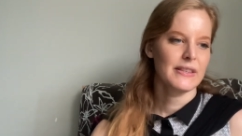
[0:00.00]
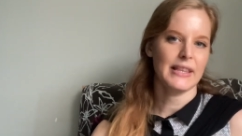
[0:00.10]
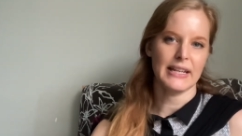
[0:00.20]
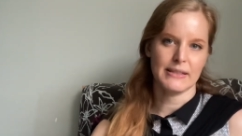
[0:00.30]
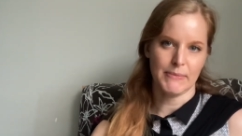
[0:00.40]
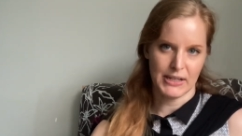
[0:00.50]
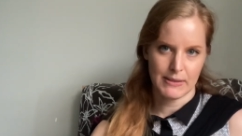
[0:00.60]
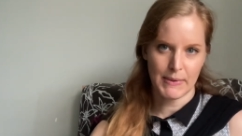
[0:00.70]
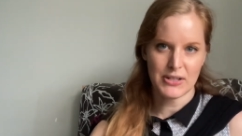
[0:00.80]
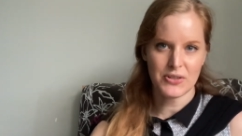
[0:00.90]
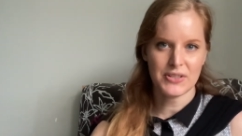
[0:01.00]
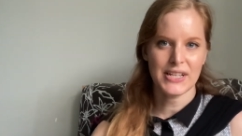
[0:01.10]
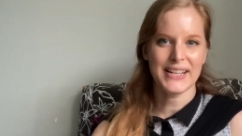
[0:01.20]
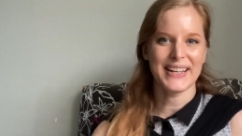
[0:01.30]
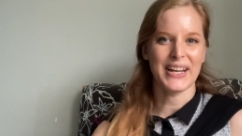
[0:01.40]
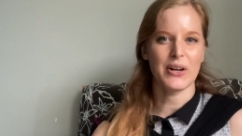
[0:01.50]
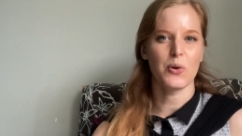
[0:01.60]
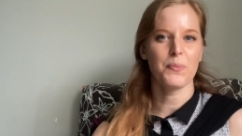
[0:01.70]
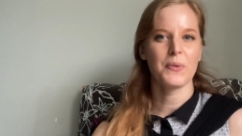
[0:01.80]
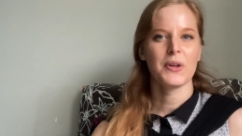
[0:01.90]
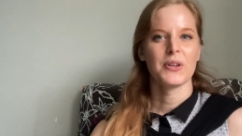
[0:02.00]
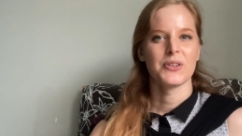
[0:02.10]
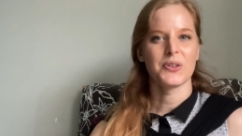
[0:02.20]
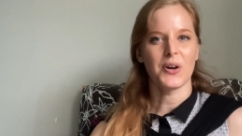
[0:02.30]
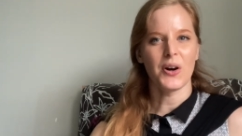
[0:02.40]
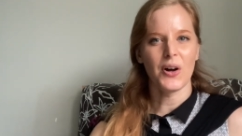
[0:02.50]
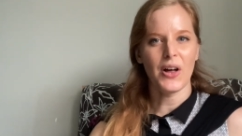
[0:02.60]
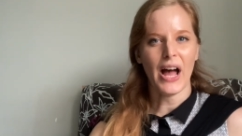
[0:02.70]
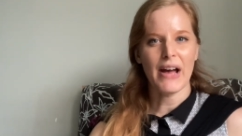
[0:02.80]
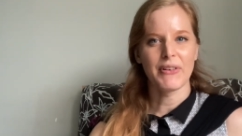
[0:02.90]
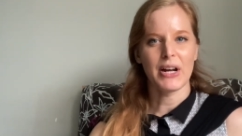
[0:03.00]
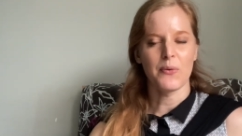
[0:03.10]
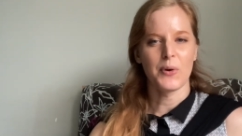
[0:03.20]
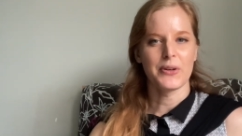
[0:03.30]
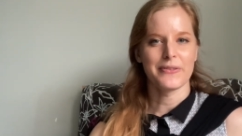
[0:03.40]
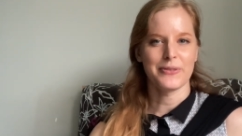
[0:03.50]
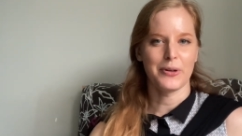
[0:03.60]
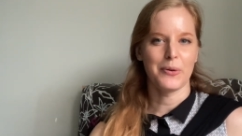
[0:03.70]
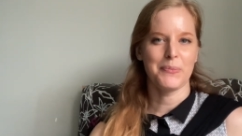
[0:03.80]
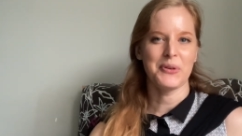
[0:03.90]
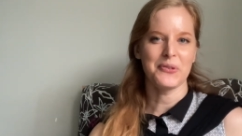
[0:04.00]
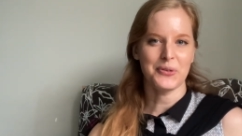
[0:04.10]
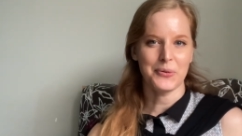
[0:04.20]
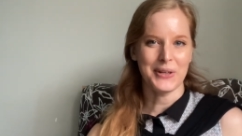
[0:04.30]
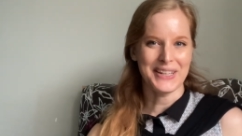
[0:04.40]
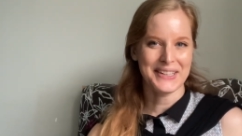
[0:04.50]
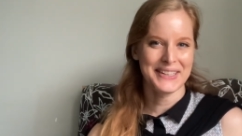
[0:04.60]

That's my specialty and I hope you're all having a wonderful, beautiful week.